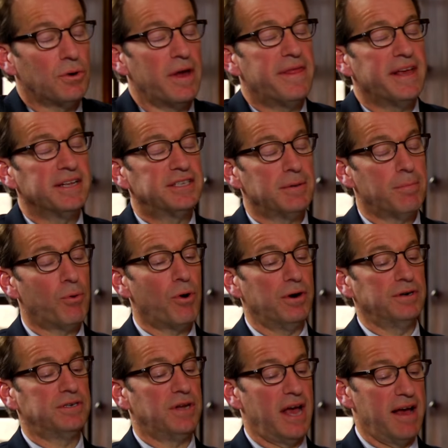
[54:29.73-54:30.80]
So I think it's
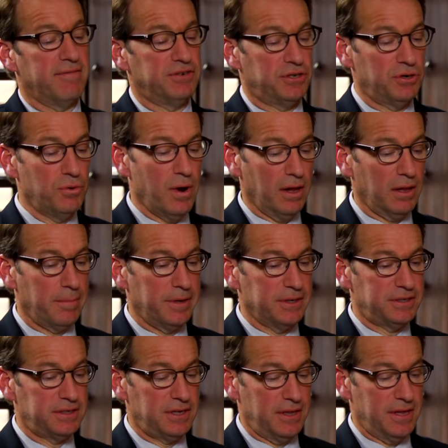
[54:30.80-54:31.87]
important to have two
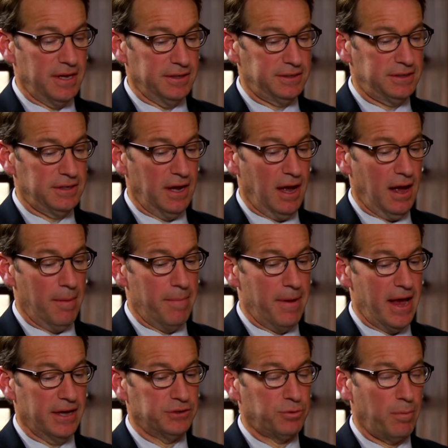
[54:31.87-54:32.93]
elements to this.
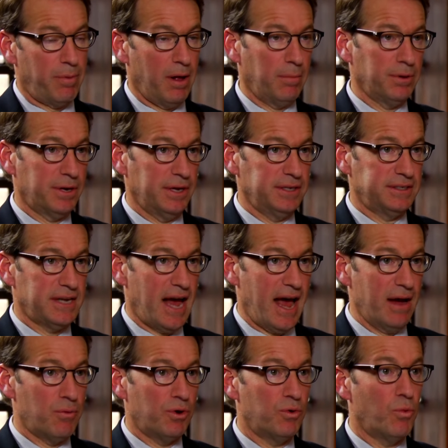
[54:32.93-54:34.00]
As Republicans,
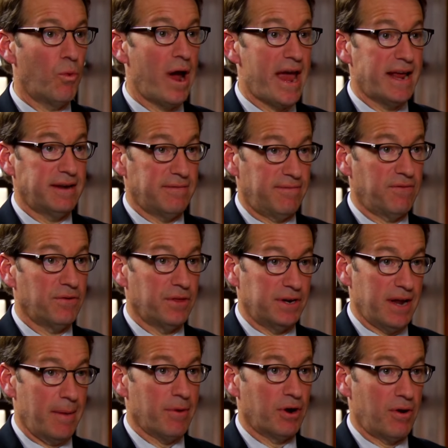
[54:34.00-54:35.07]
I would wait for the
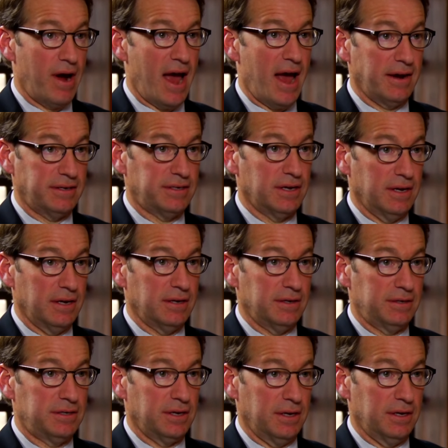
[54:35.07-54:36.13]
Democrat
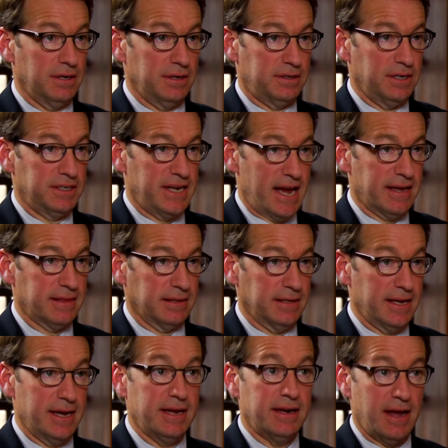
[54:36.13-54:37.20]
to take the
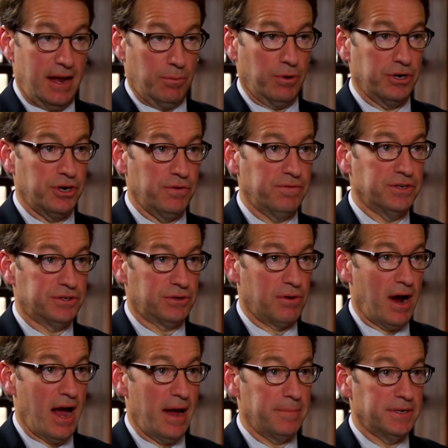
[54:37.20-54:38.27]
lead, and what you've
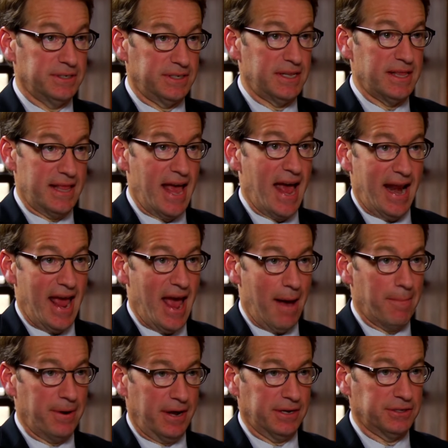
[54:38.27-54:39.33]
described is that
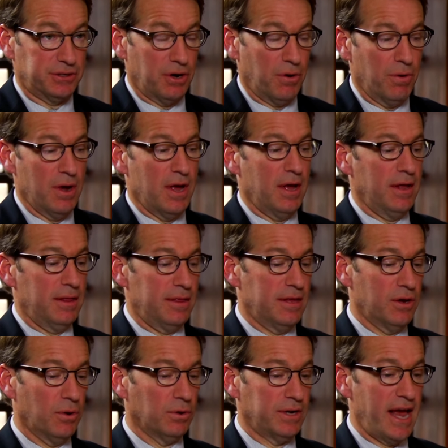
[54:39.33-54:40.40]
happening. So
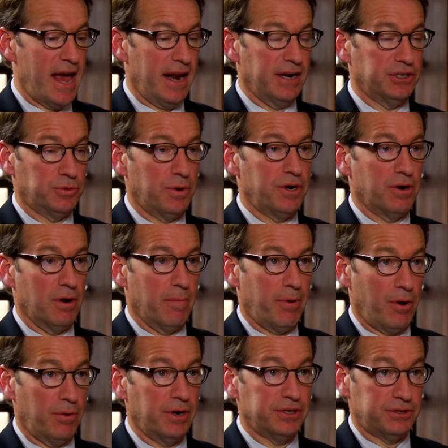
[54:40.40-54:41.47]
the old adage, when your
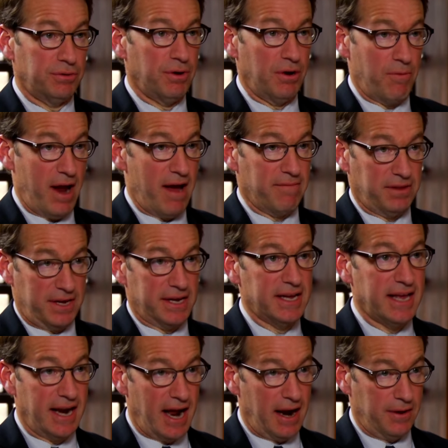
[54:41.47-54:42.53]
opponents are unraveling,
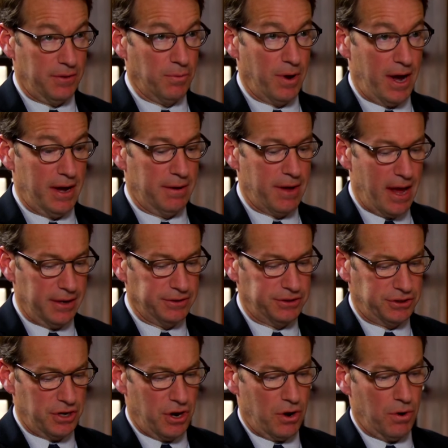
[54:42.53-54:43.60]
get out of the way. And
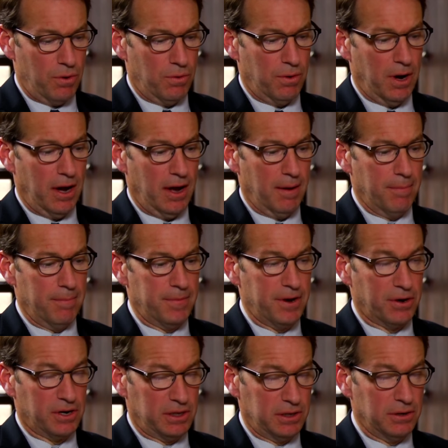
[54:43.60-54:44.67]
so
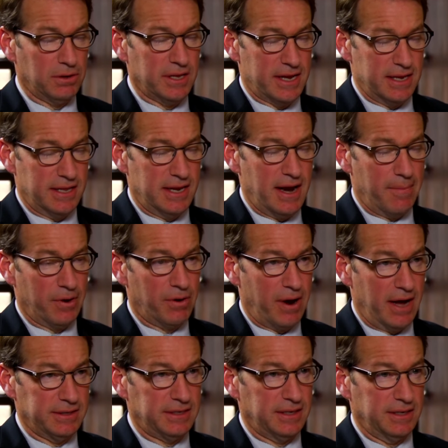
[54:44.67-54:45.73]
they're clearly, the
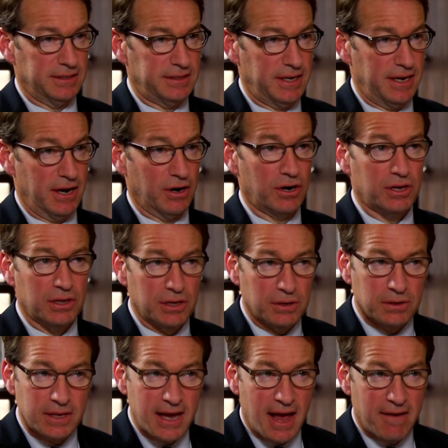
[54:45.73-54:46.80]
Democrats in the city are
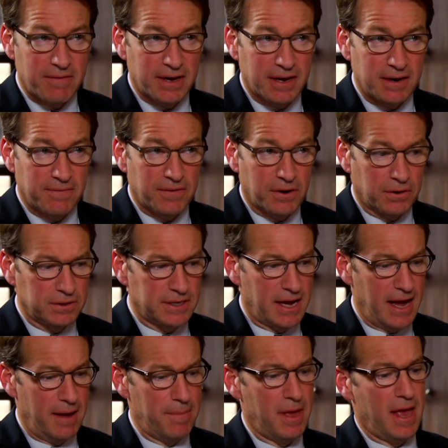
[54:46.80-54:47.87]
clearly having a difficult
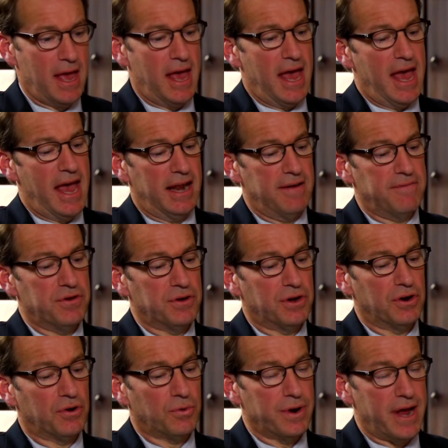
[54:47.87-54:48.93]
time. And if you
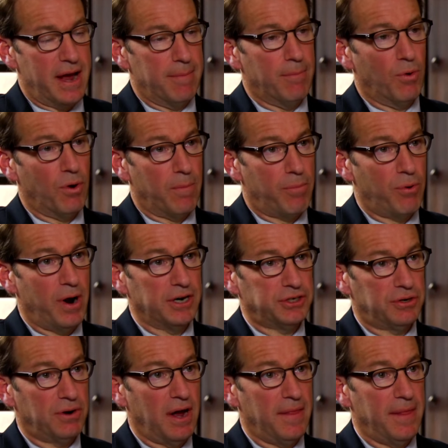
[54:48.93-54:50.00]
can create more
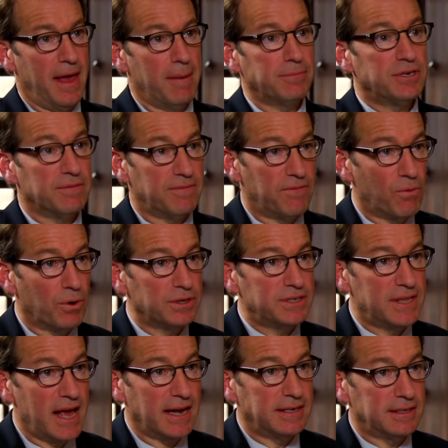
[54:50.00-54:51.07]
pressure on them to force
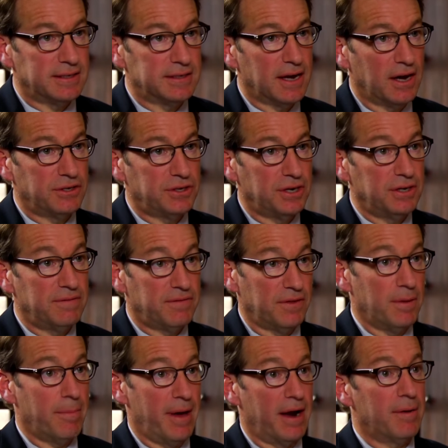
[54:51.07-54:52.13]
that discussion for
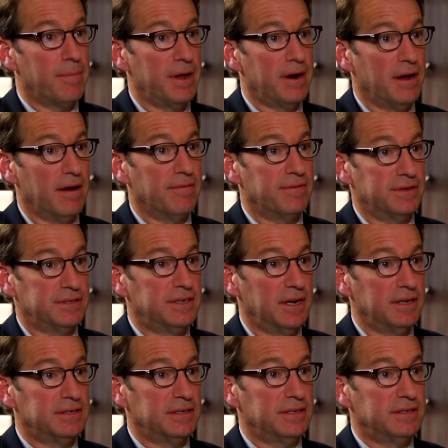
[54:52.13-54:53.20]
the betterment of the
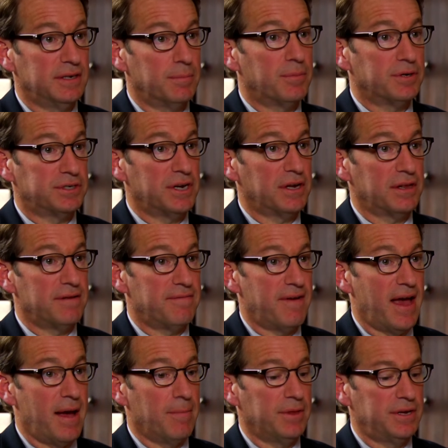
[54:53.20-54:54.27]
citizens and particularly
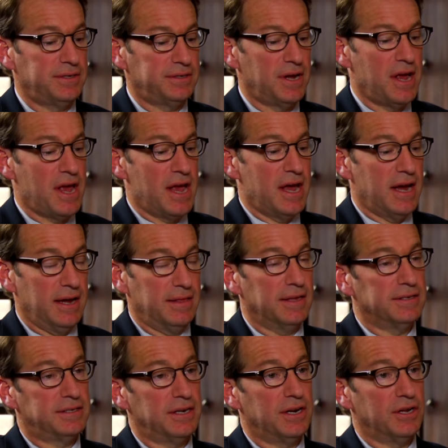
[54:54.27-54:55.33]
families in
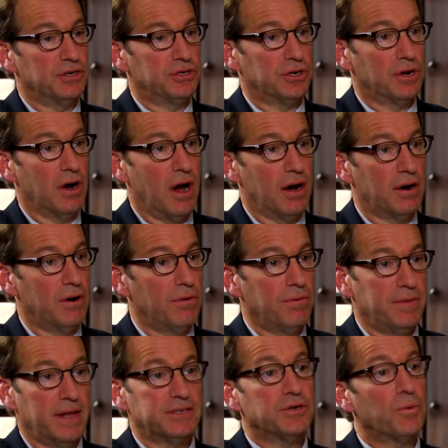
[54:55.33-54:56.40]
the city of Chicago,
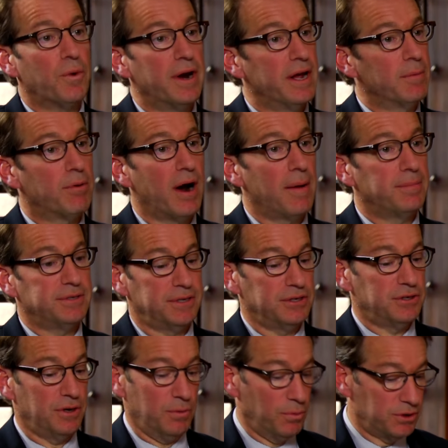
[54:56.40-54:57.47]
that's a winning
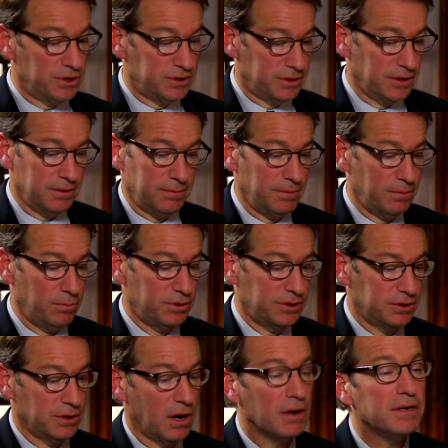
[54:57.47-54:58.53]
proposition, which
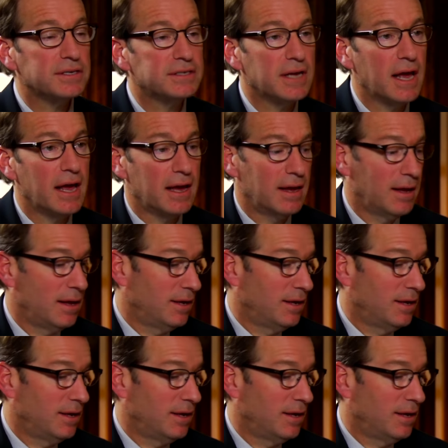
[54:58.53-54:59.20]
is all to say